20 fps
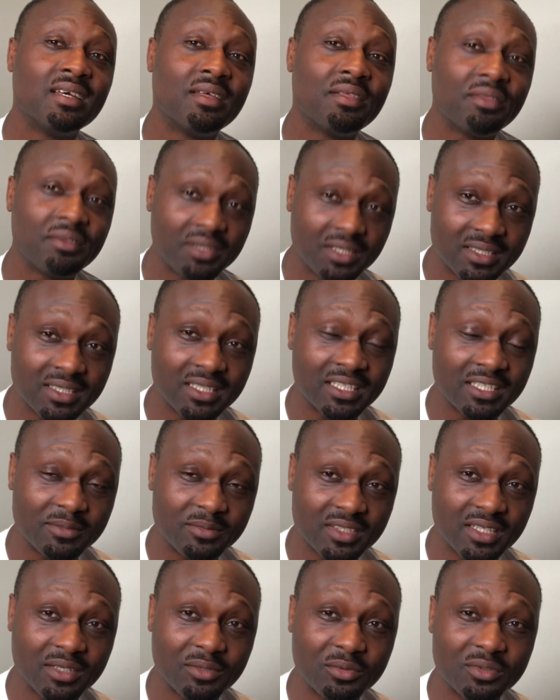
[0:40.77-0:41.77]
3
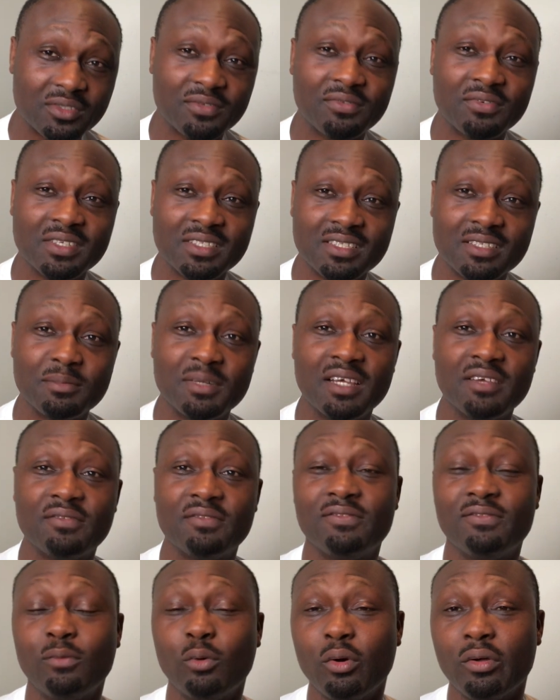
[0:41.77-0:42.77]
times and I was facing my
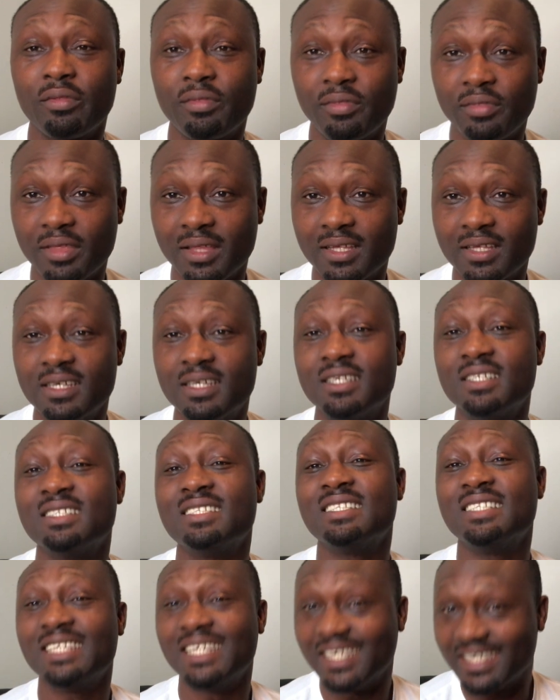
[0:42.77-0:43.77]
4th
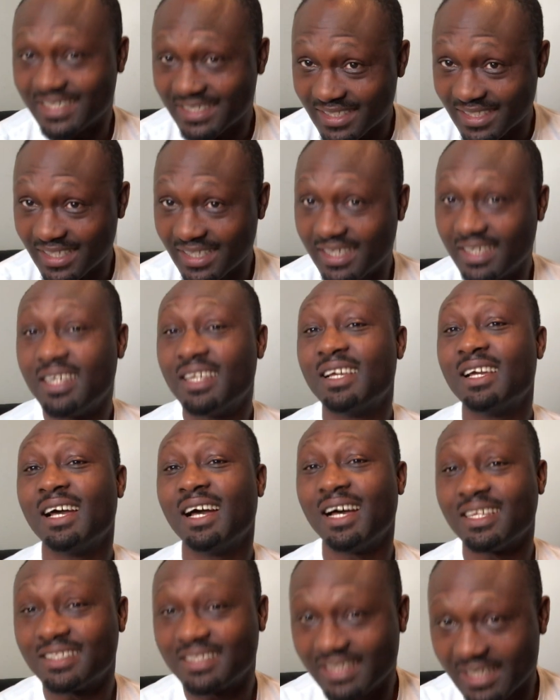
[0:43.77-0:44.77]
CSA
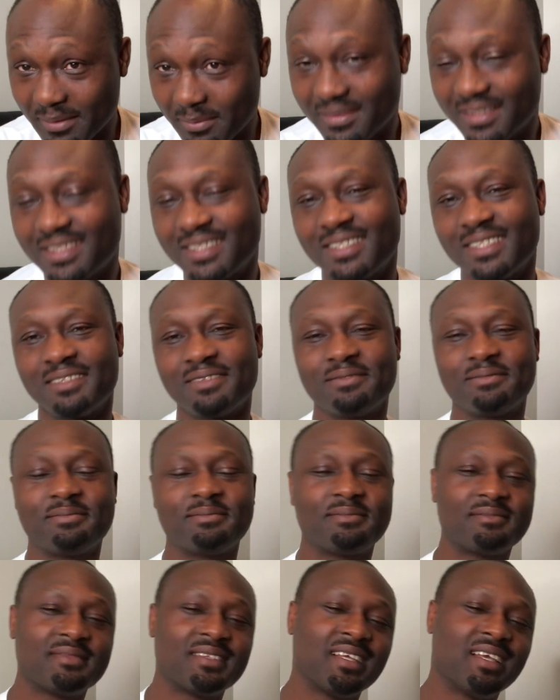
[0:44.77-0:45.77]
attempt.
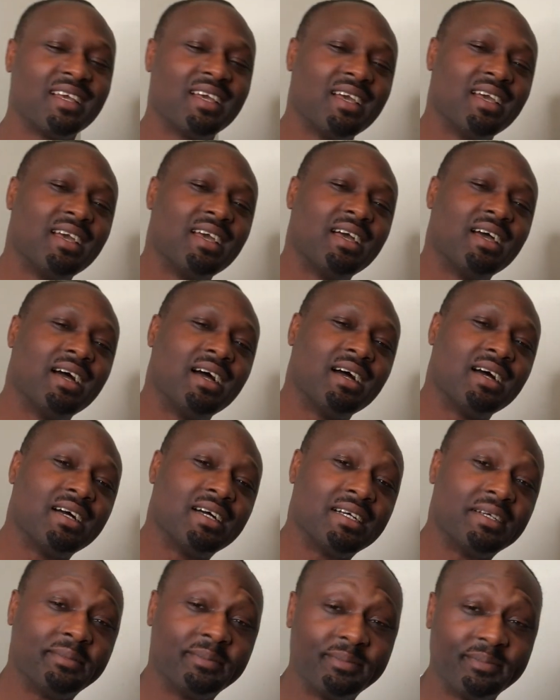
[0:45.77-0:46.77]

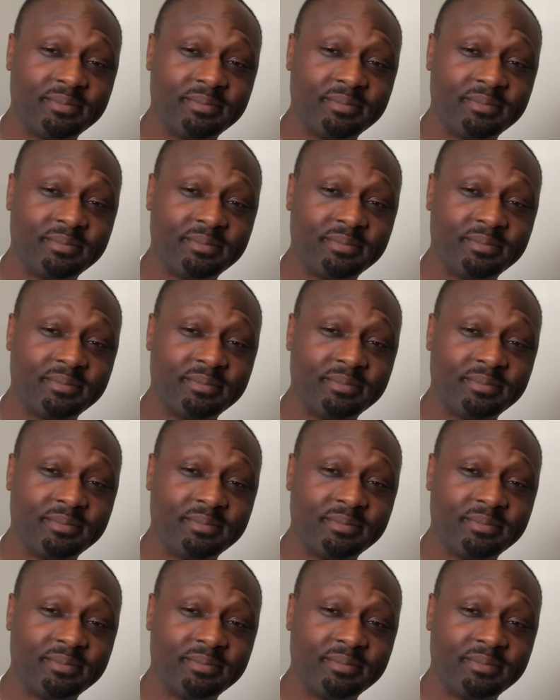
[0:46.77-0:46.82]
I